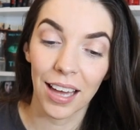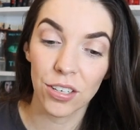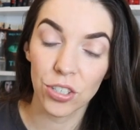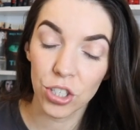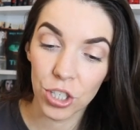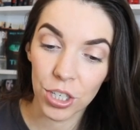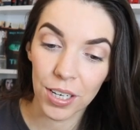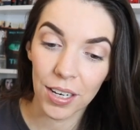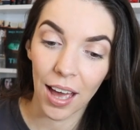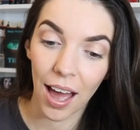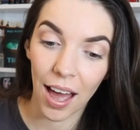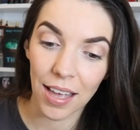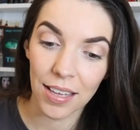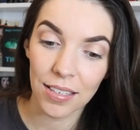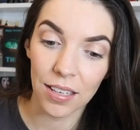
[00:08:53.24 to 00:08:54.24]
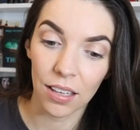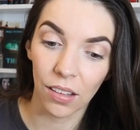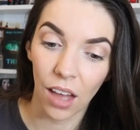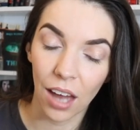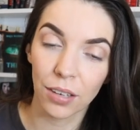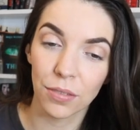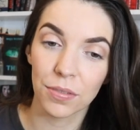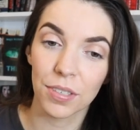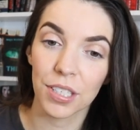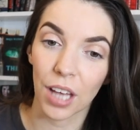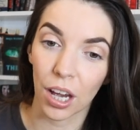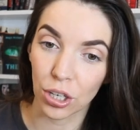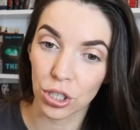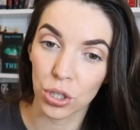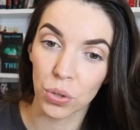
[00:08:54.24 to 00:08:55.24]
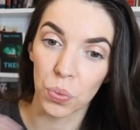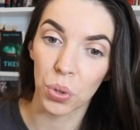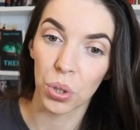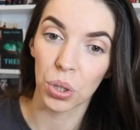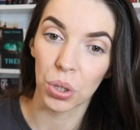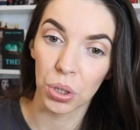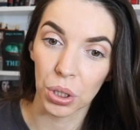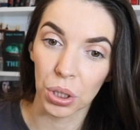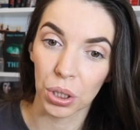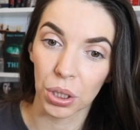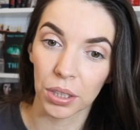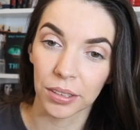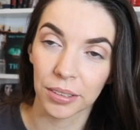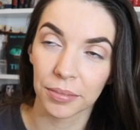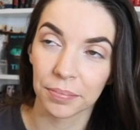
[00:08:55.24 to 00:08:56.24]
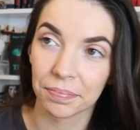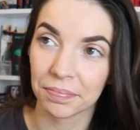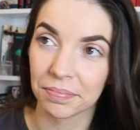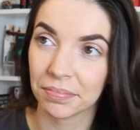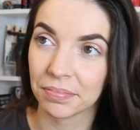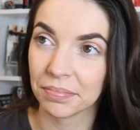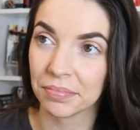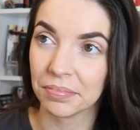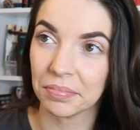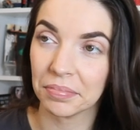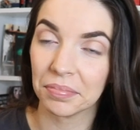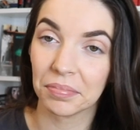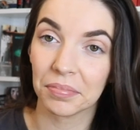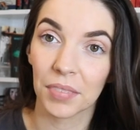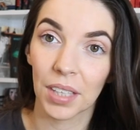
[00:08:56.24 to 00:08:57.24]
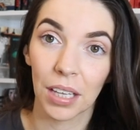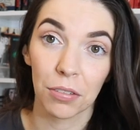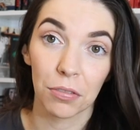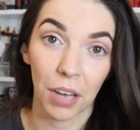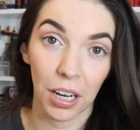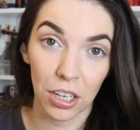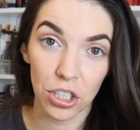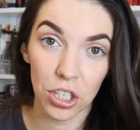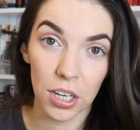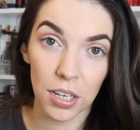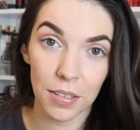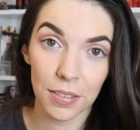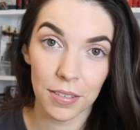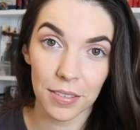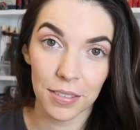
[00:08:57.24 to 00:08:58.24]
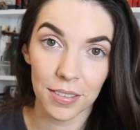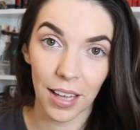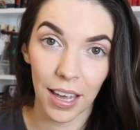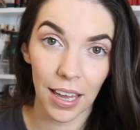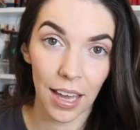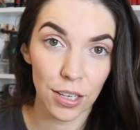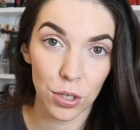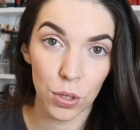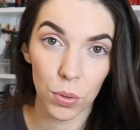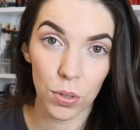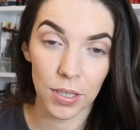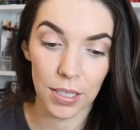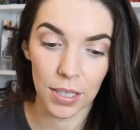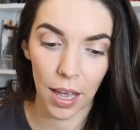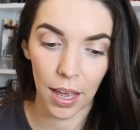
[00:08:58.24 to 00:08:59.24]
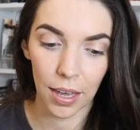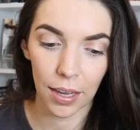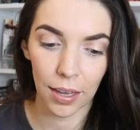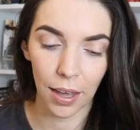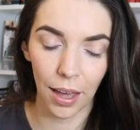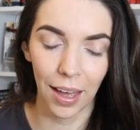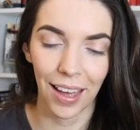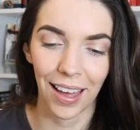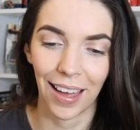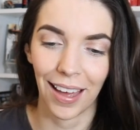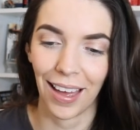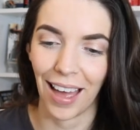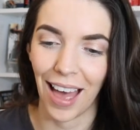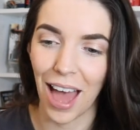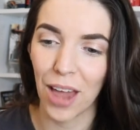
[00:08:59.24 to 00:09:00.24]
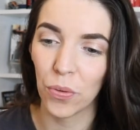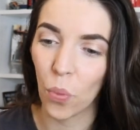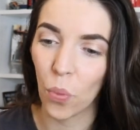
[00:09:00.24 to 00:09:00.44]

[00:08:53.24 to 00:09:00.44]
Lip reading: she has a lot of sexual fetishes, I guess you could say. And